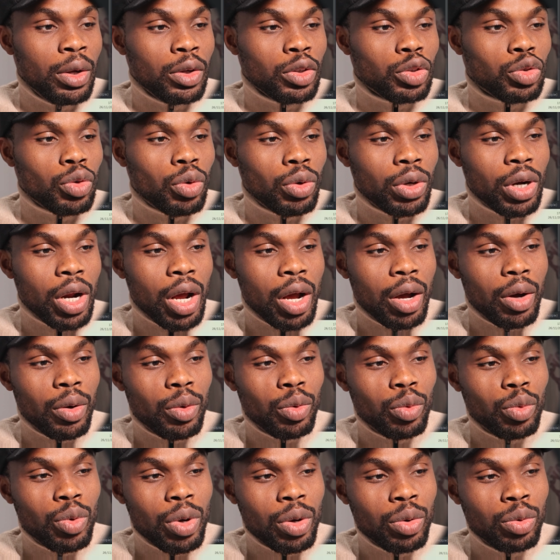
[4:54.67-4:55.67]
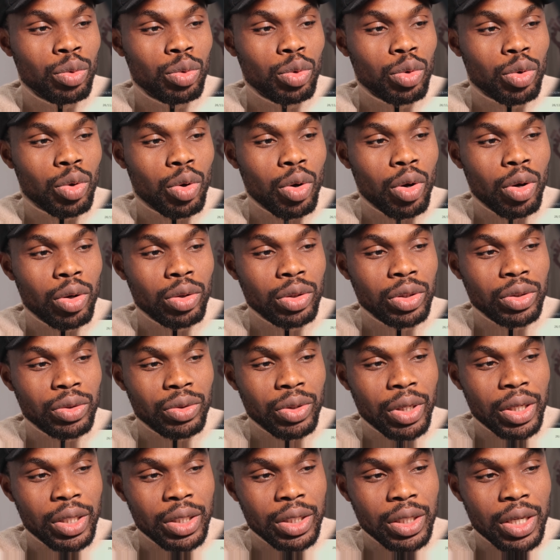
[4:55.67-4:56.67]
So now when we call the
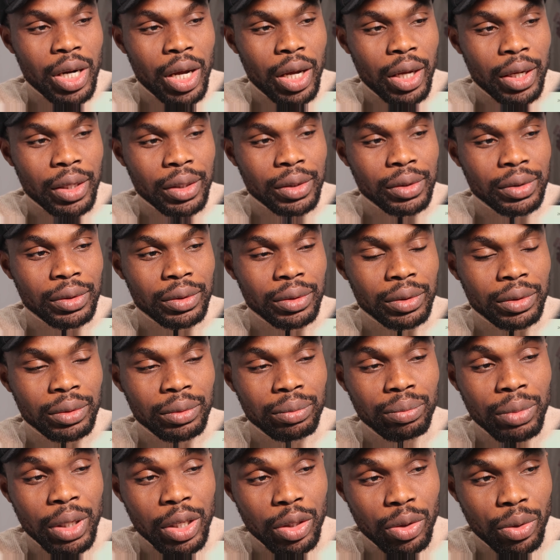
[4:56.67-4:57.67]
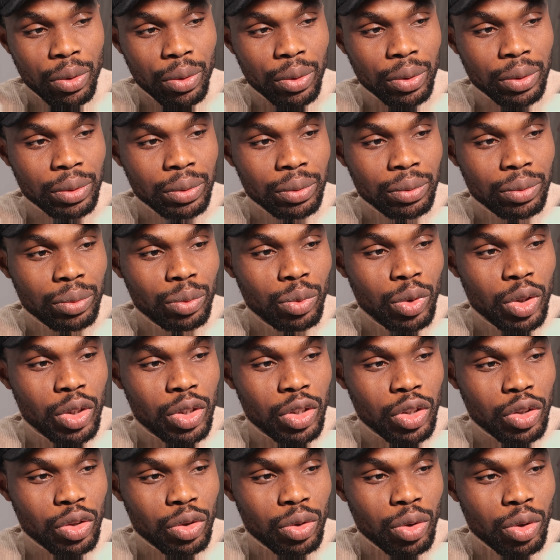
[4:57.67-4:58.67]
render method,
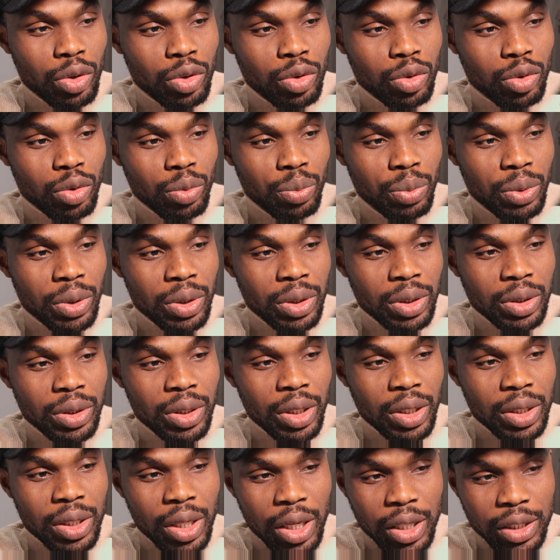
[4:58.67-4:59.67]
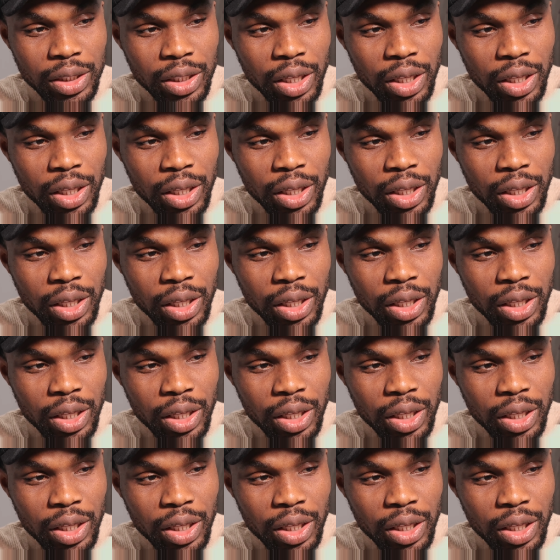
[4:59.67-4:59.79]
which is going to be the data